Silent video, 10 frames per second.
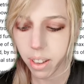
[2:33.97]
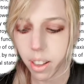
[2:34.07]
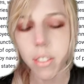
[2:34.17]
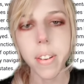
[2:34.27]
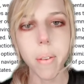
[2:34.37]

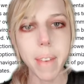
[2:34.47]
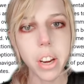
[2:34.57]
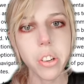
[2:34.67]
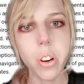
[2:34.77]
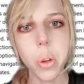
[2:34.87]
is to
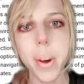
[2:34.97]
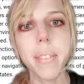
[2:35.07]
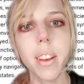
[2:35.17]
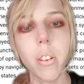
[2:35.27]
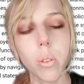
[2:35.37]
make sure you
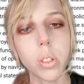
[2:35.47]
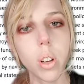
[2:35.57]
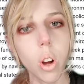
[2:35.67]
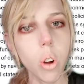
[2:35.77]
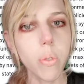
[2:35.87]
have
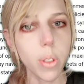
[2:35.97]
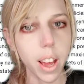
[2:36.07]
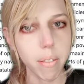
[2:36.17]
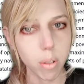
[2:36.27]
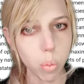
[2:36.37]
control over
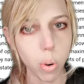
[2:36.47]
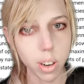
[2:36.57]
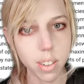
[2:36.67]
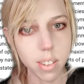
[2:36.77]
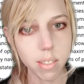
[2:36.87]
that
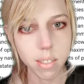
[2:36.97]
reward.